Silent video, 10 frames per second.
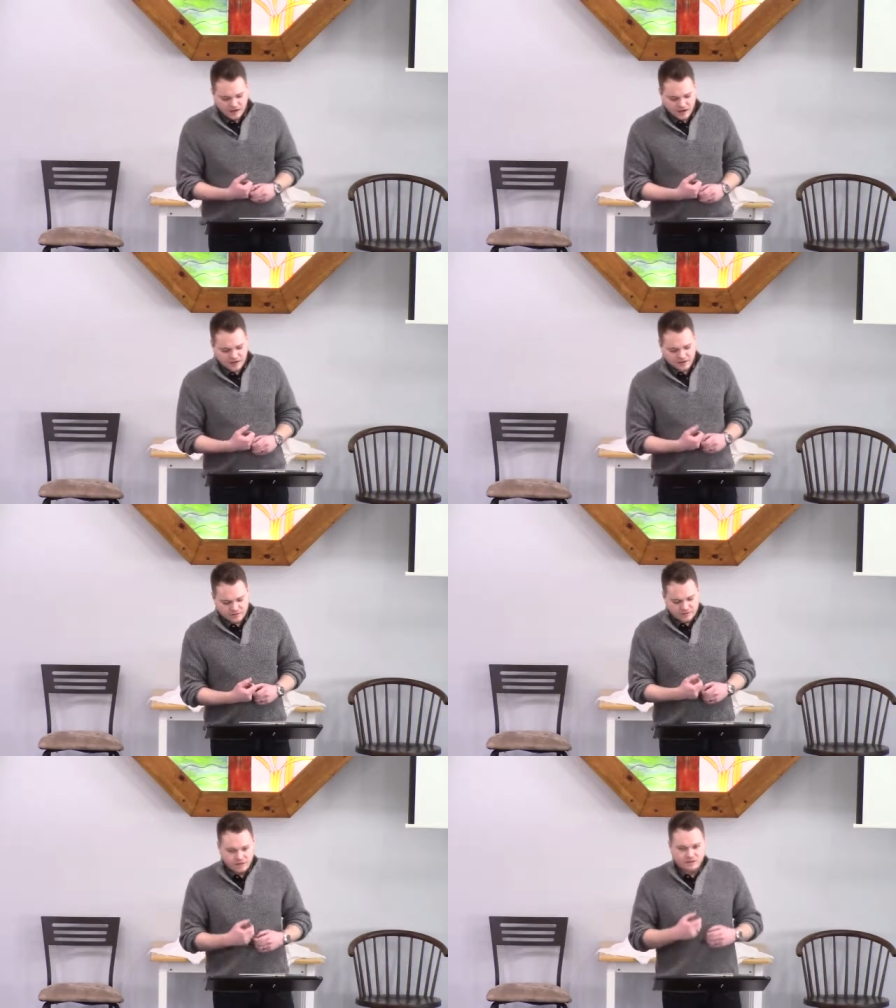
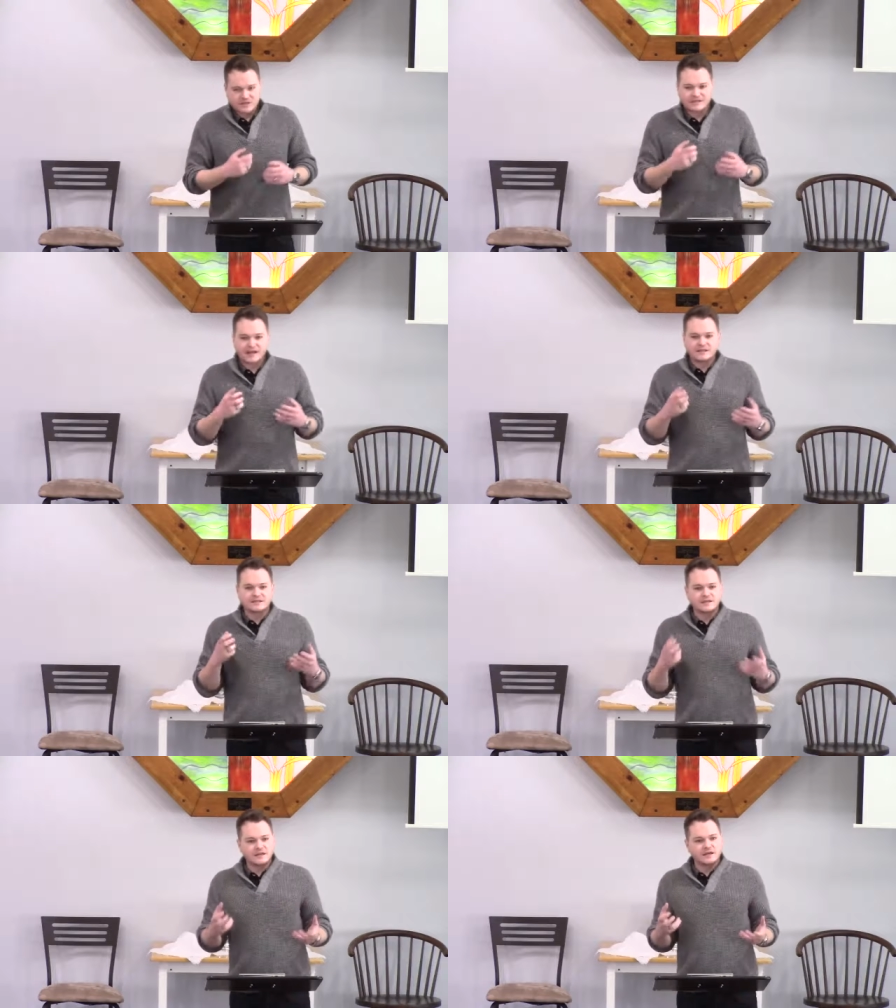And there was this
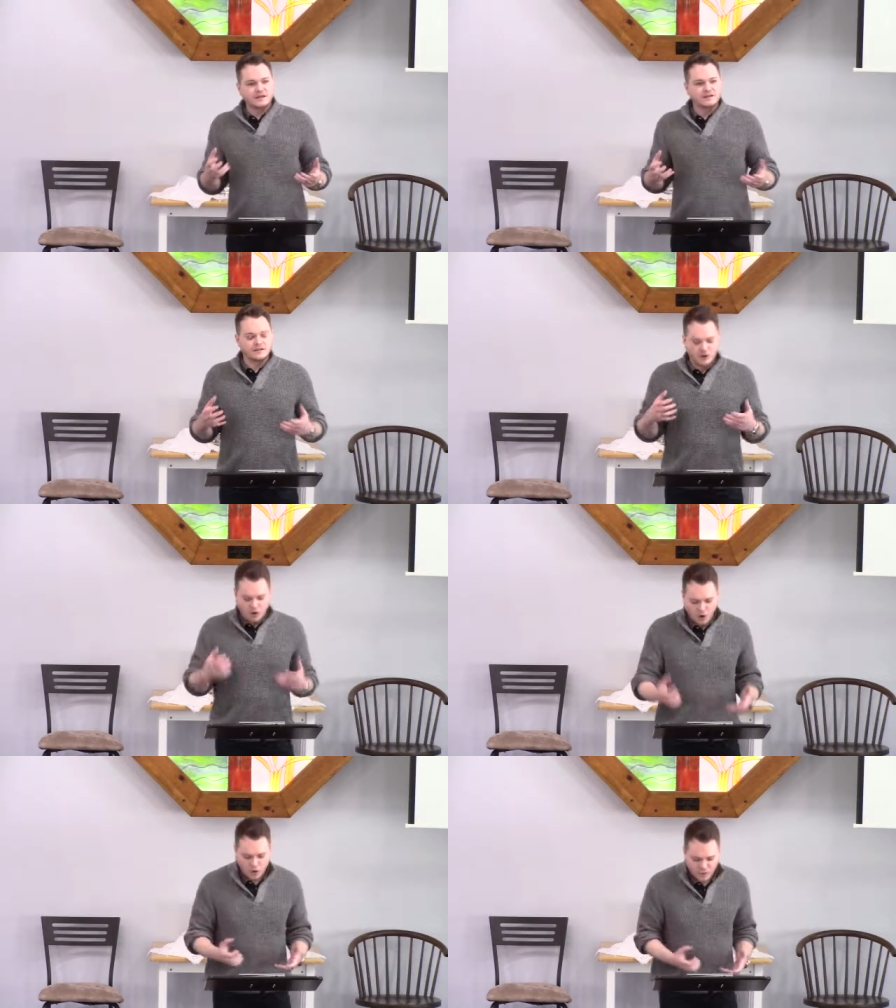idea, this
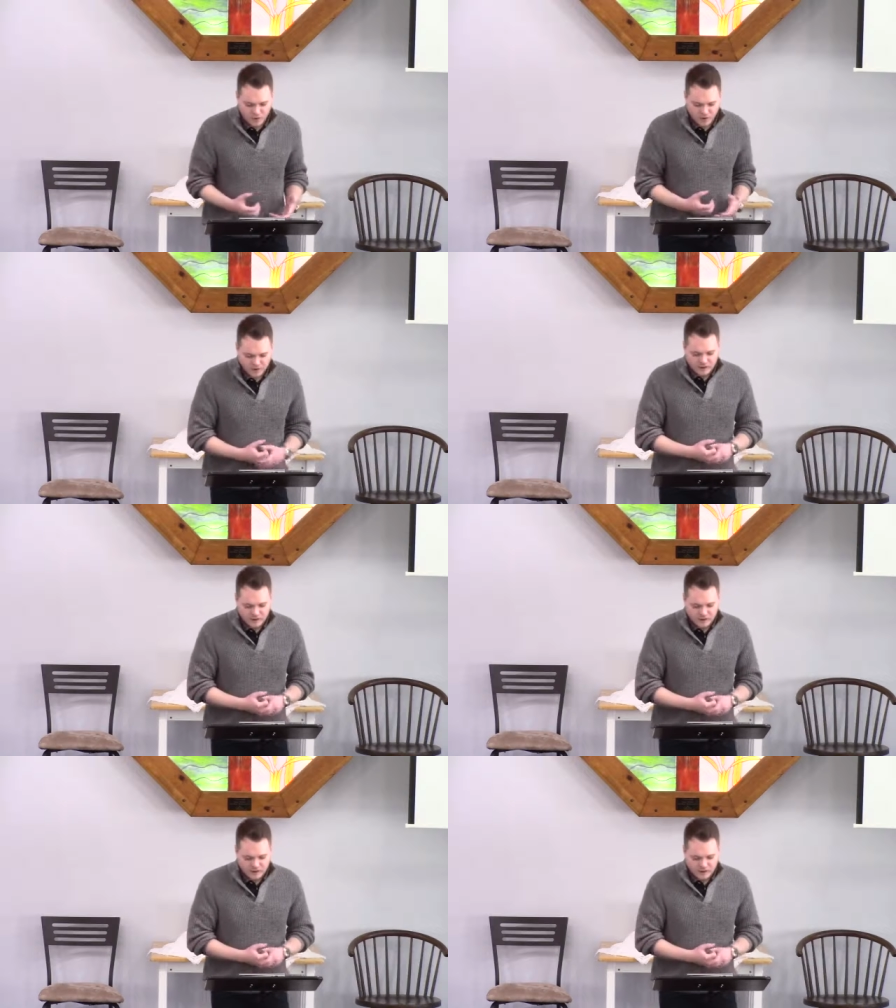hope,